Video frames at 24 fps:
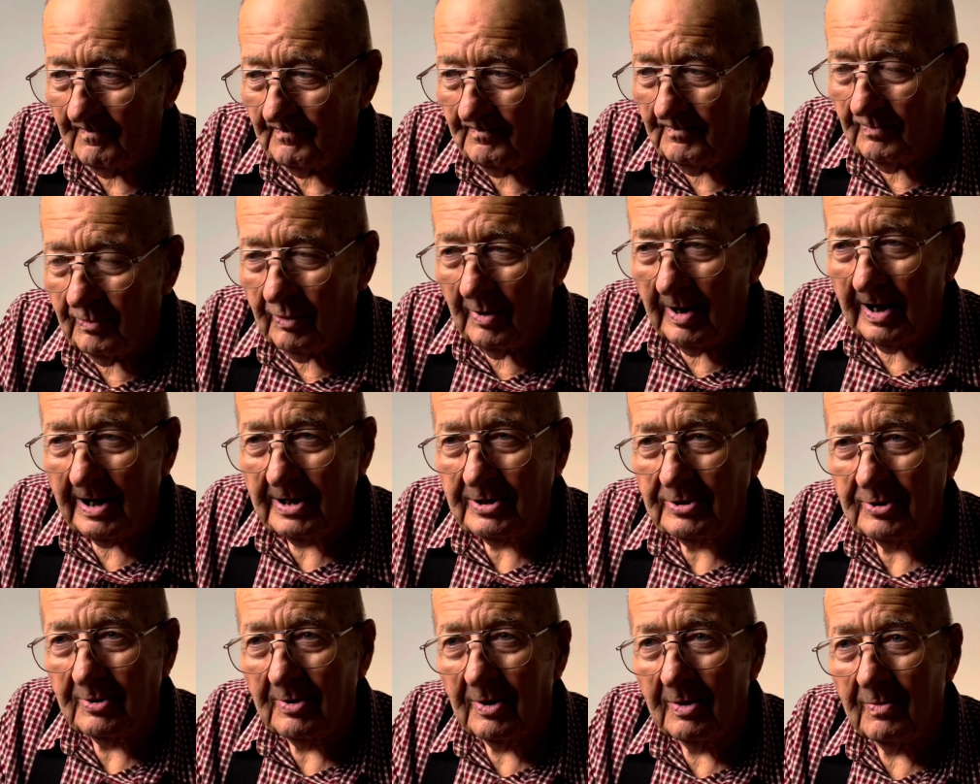Why
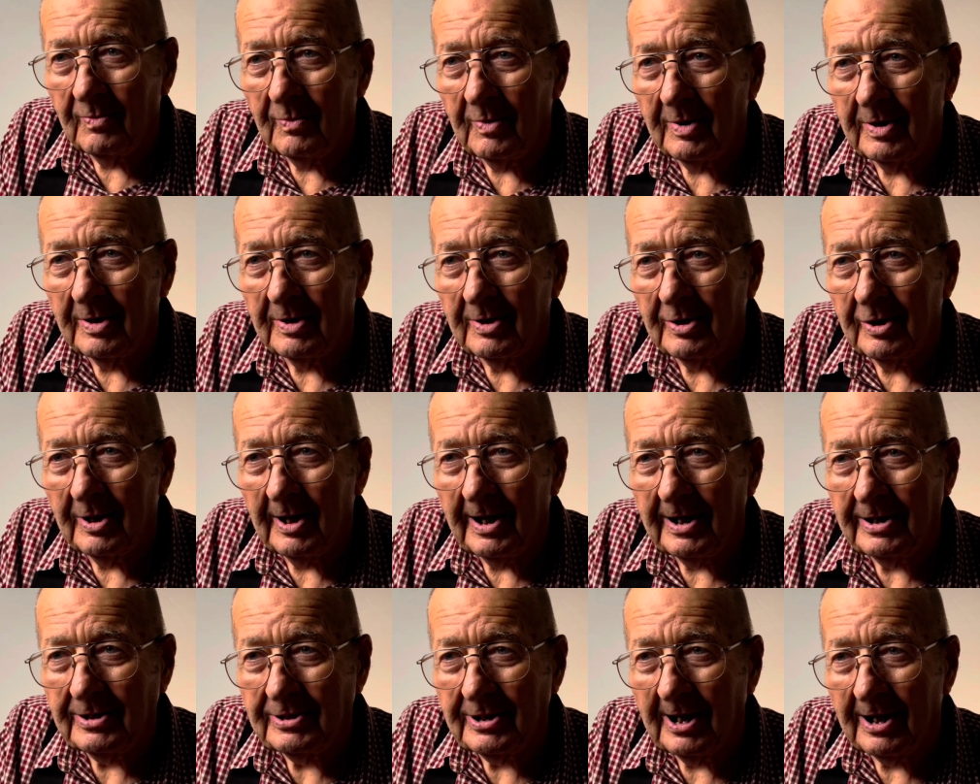do I want to
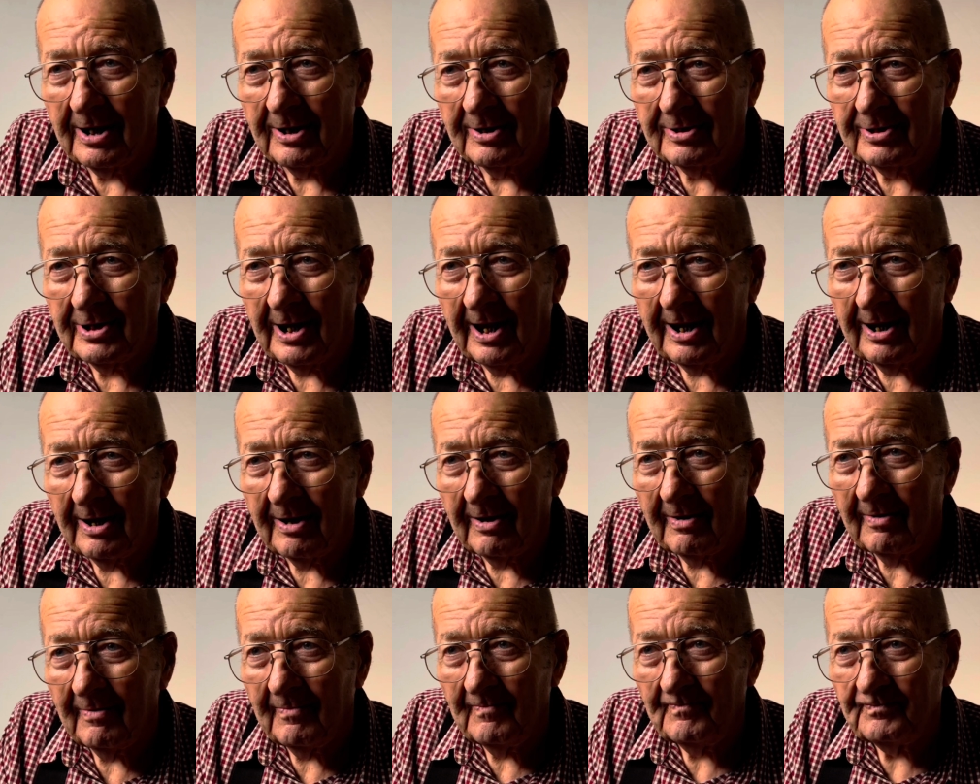lay down
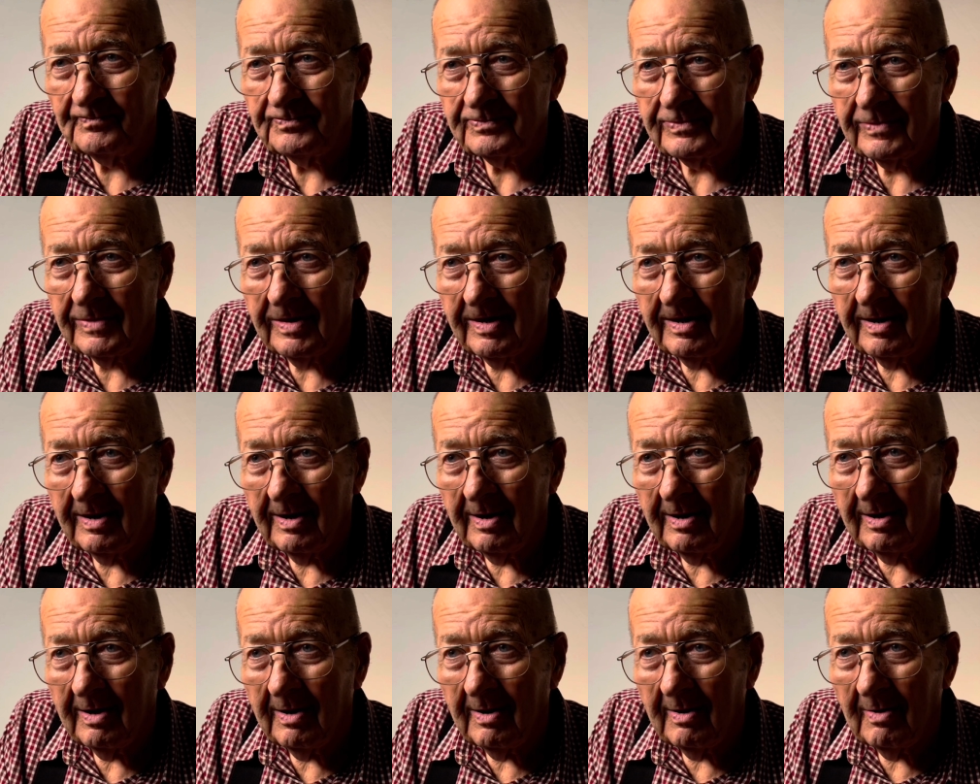now?
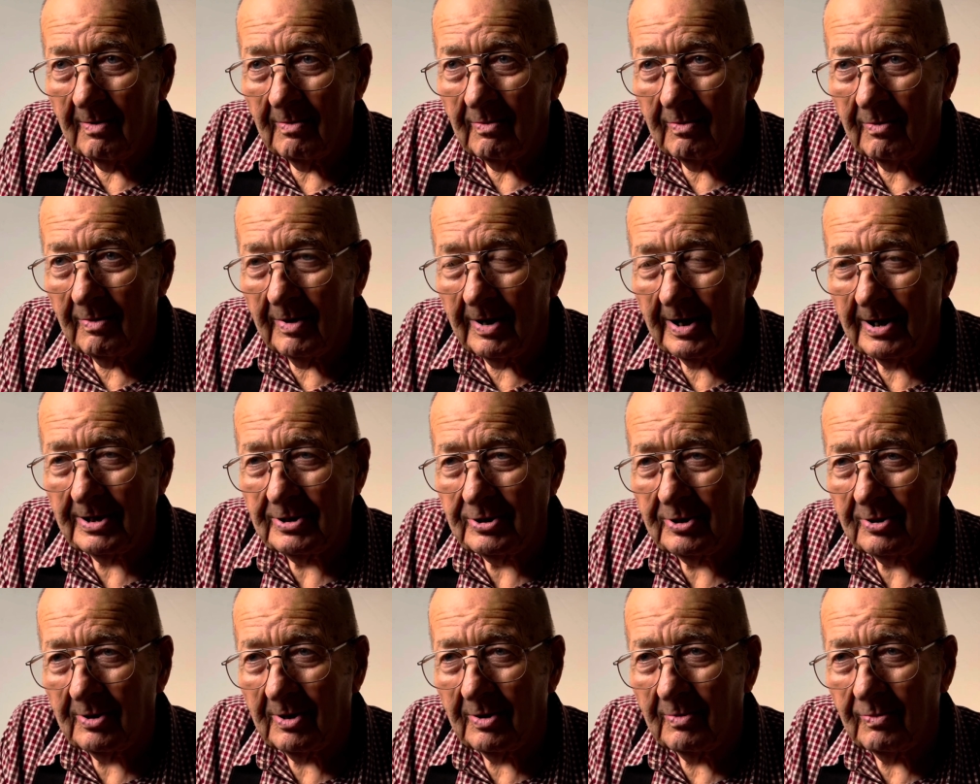Why
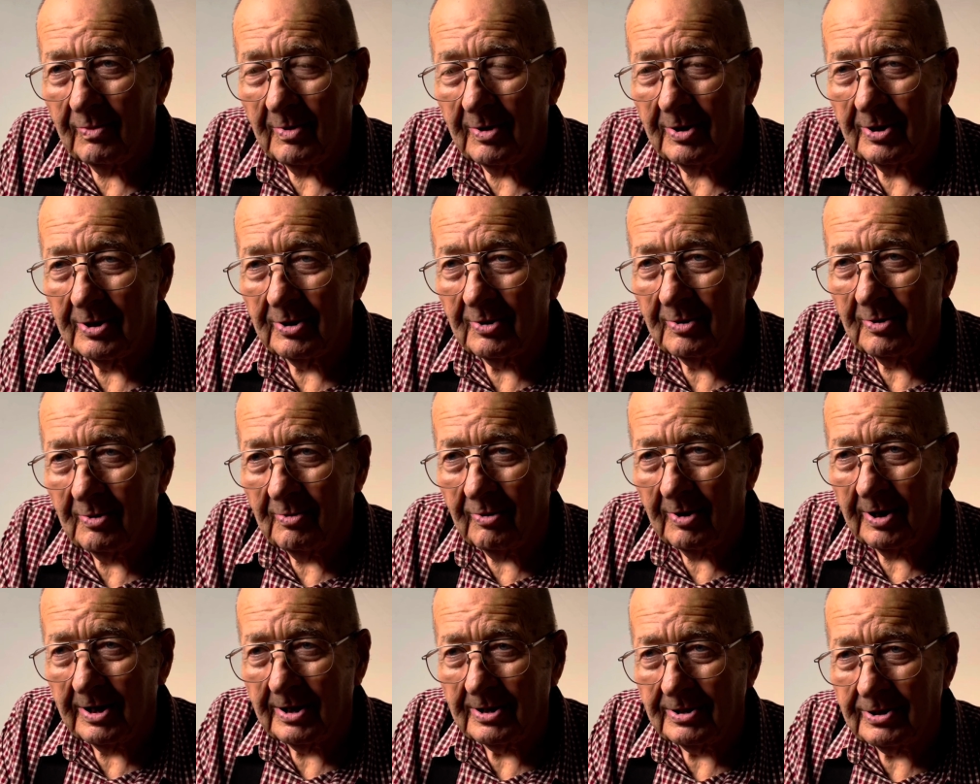do I want to
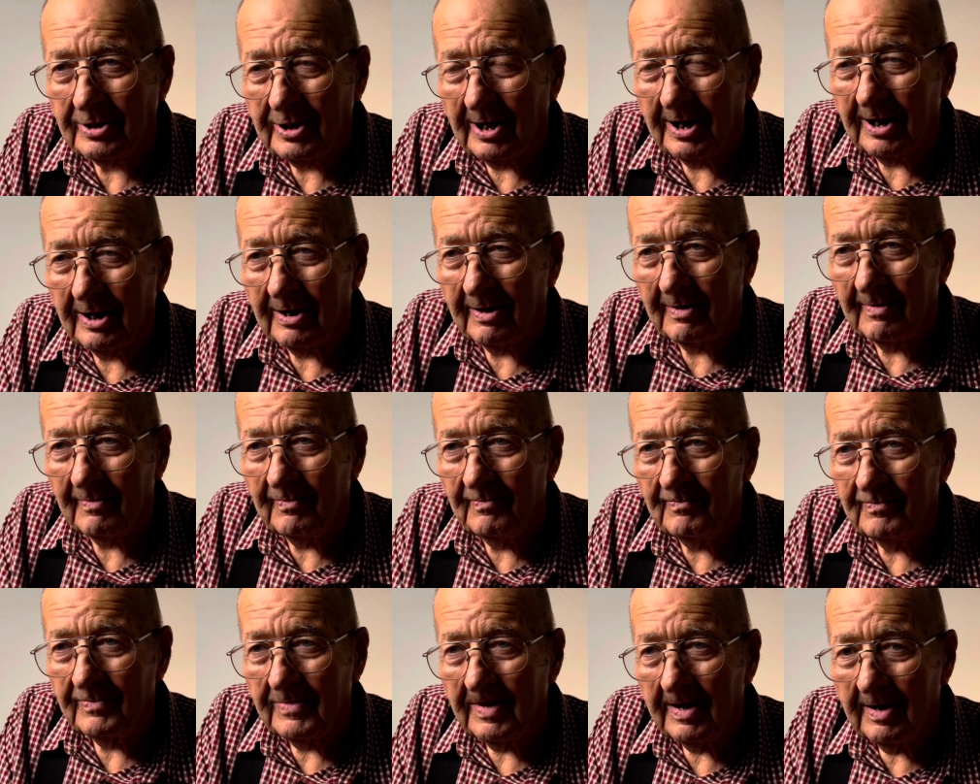quit now?
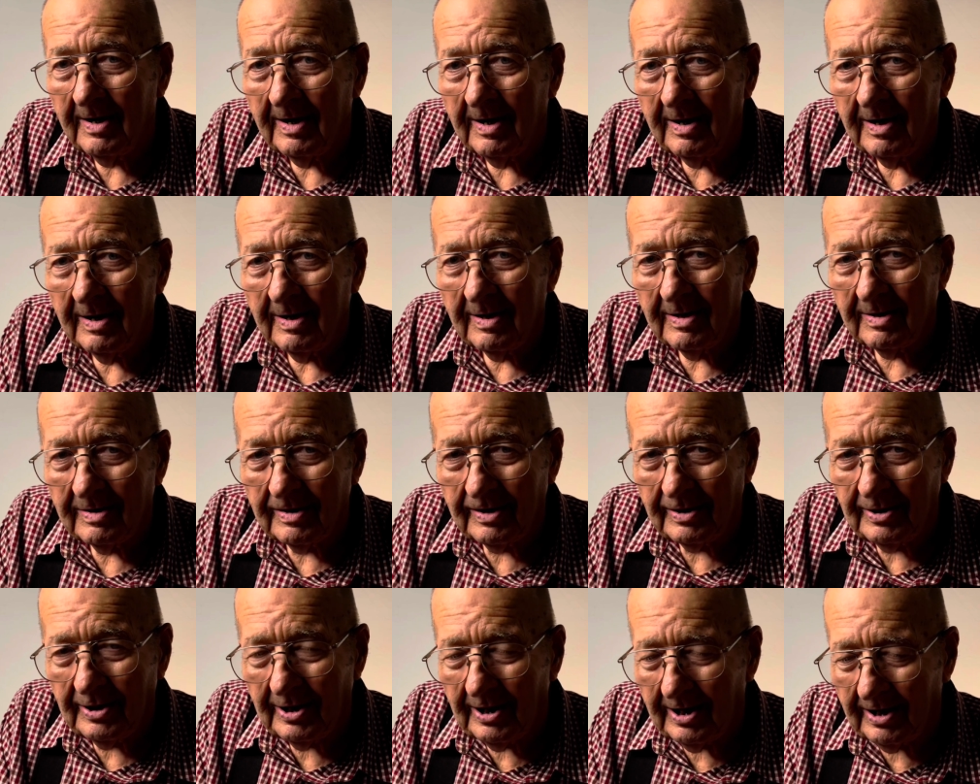
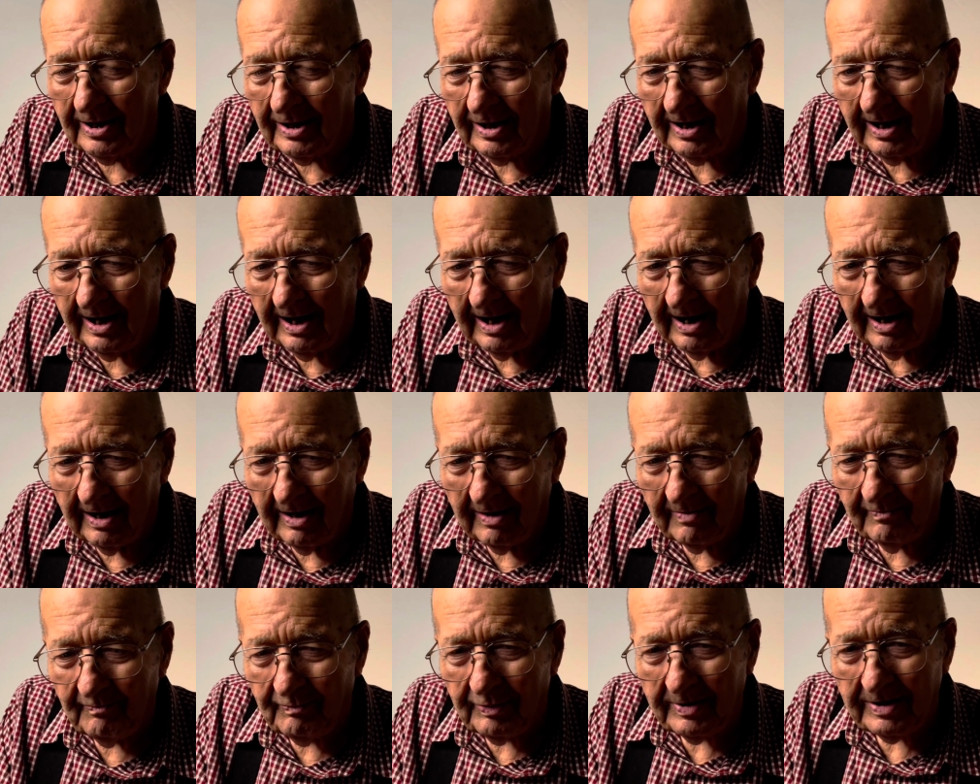
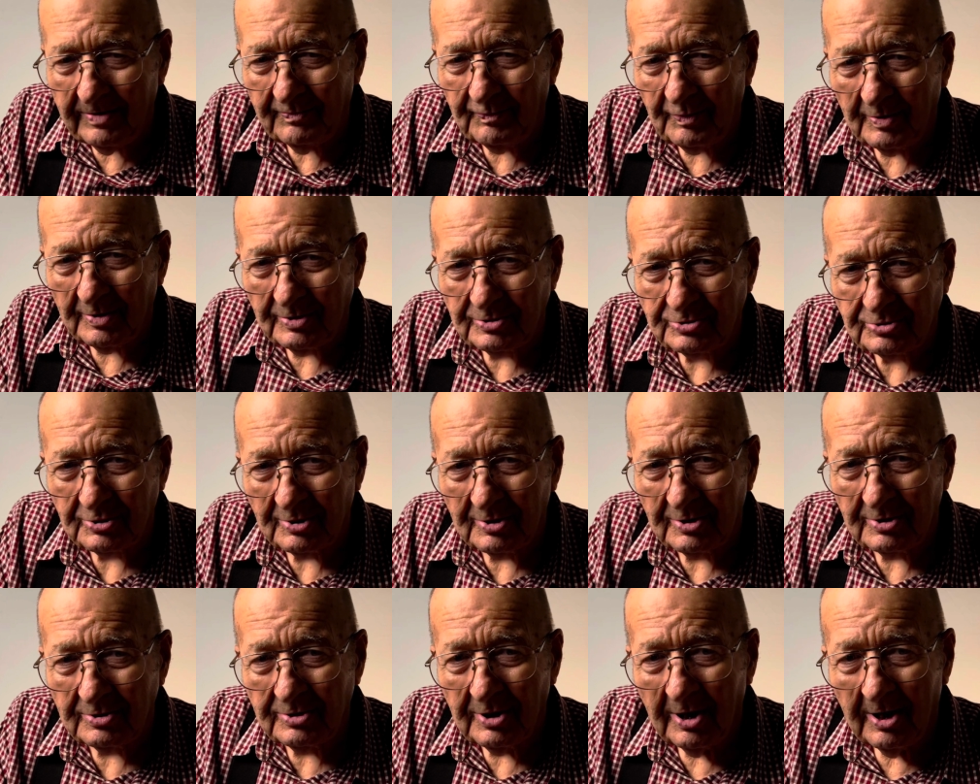And people in
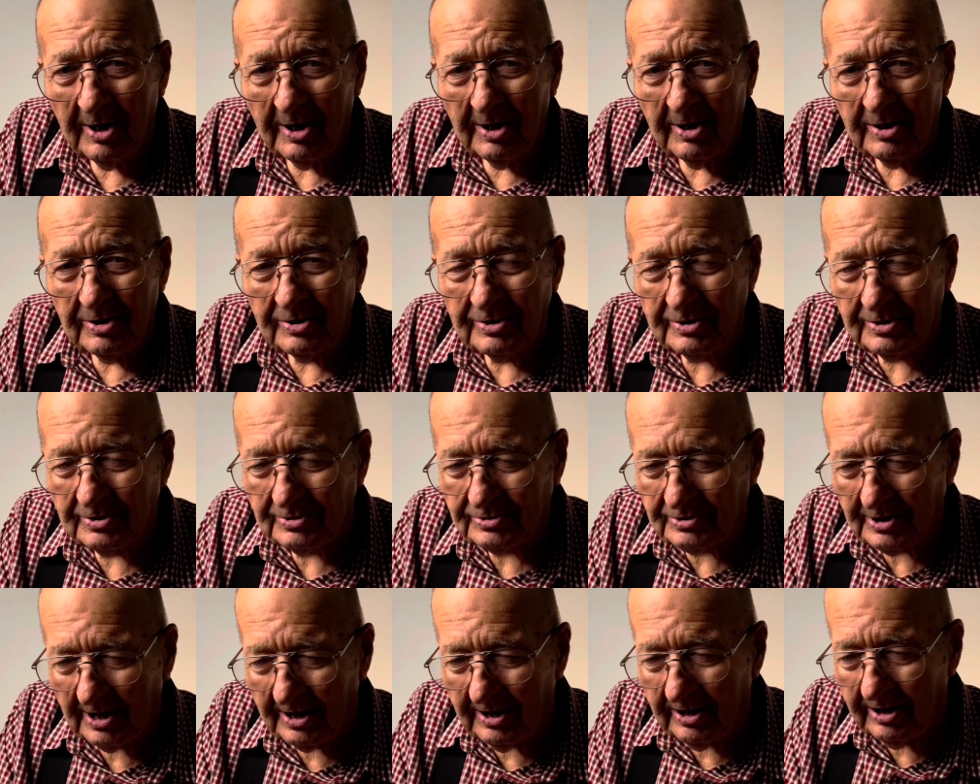church, they
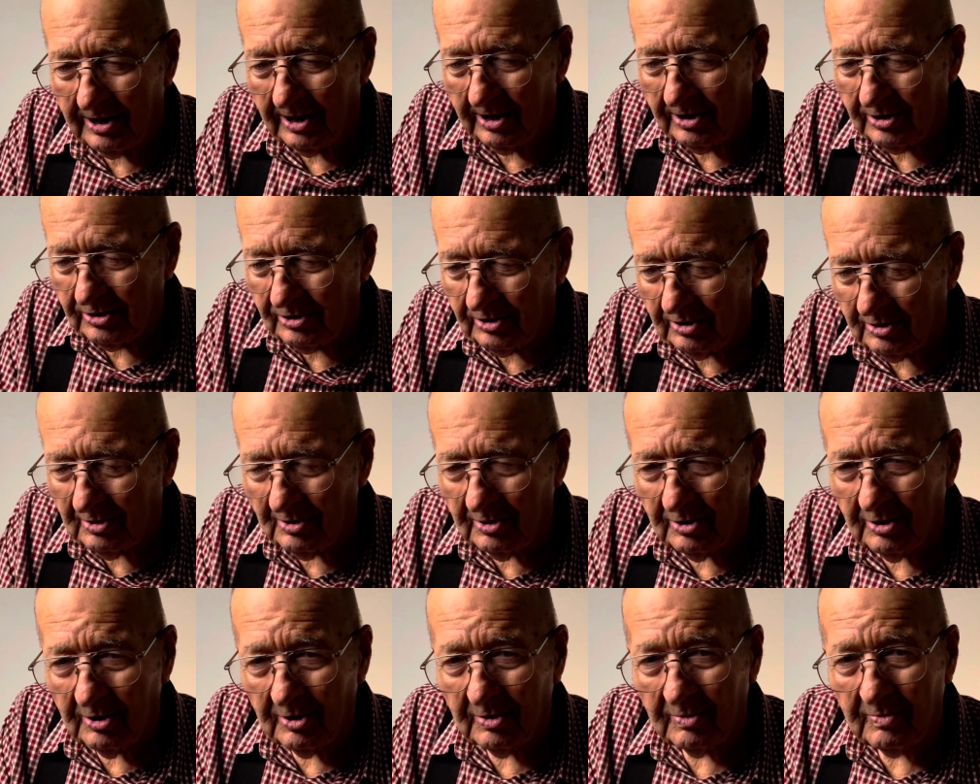say, you
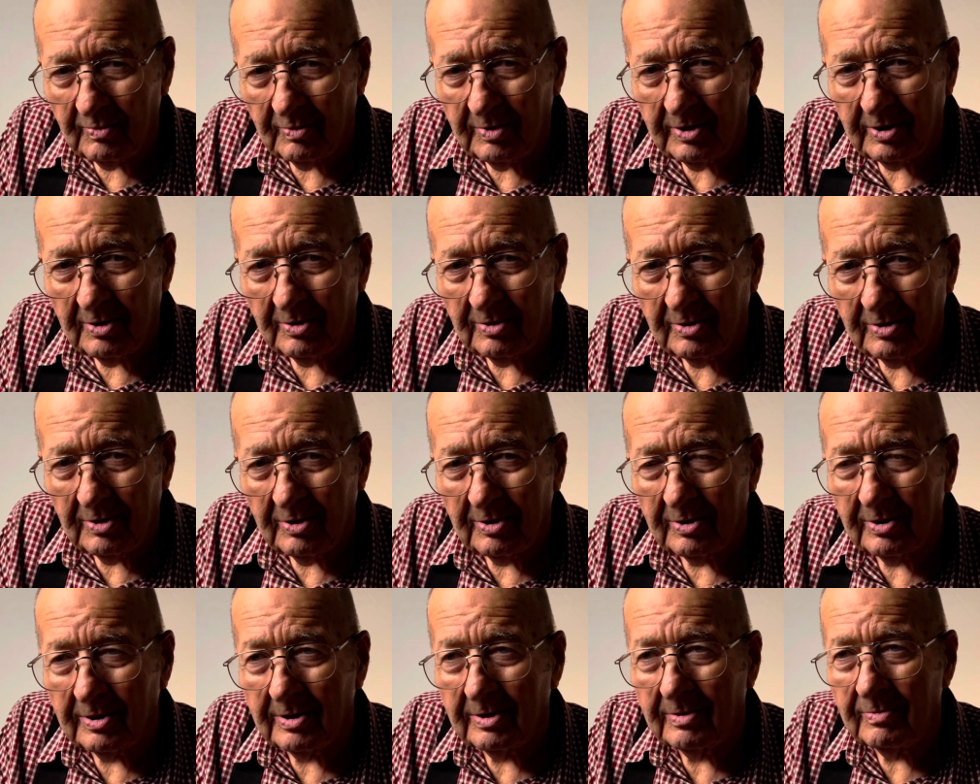look real
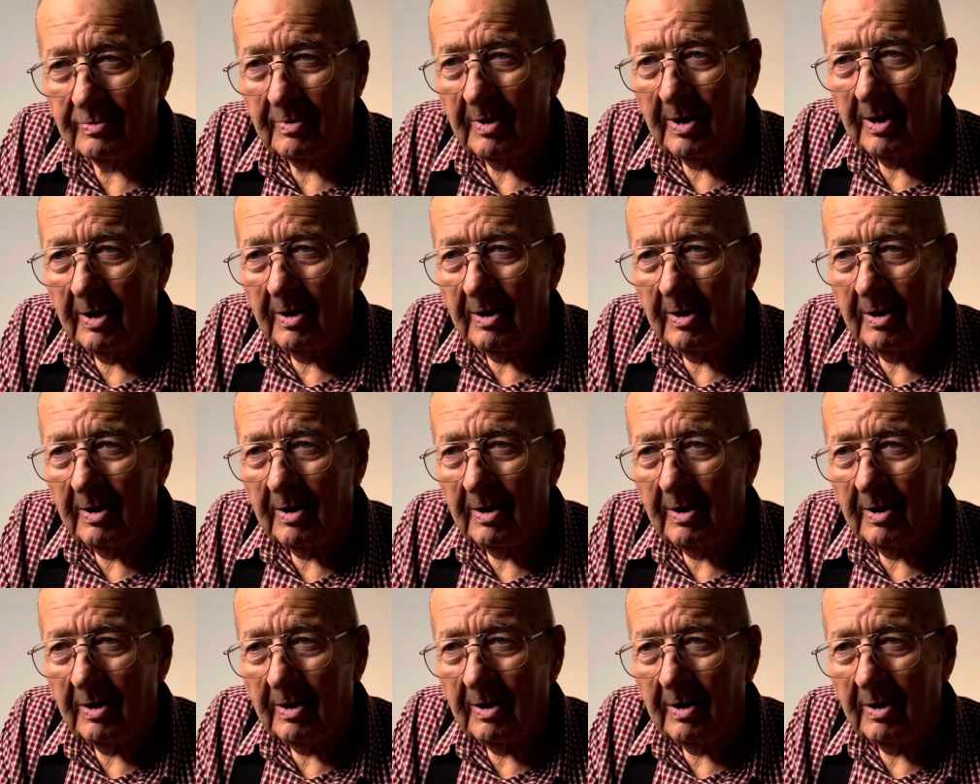good.